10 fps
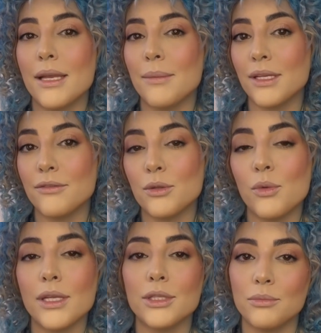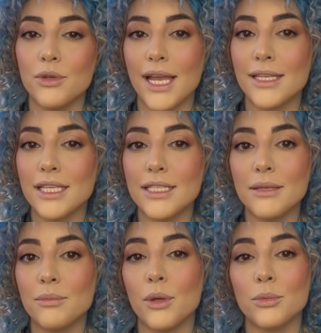but if you want a branded
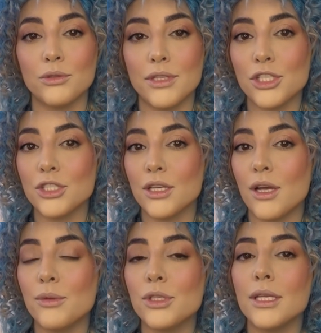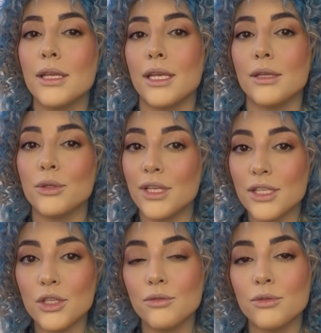and more professional option, you can
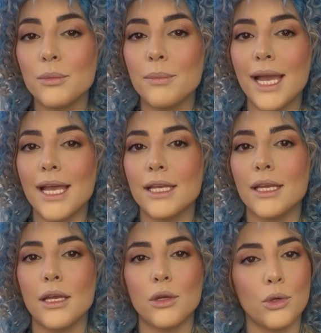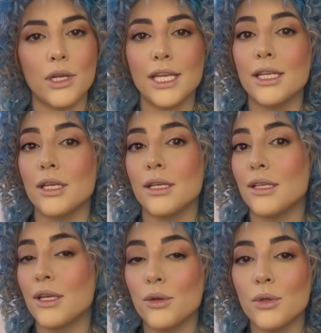go for MAC or Inglot
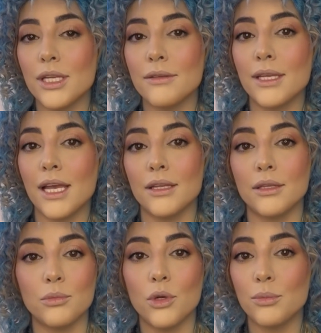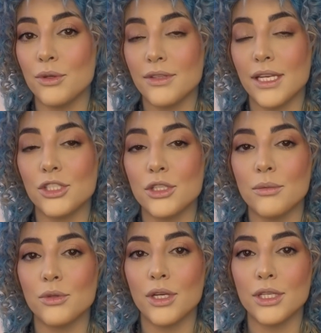or even other more professional
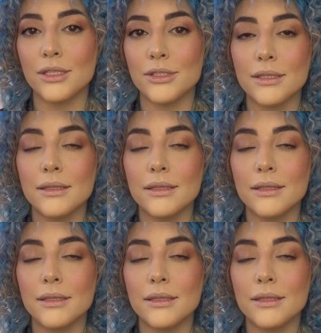products.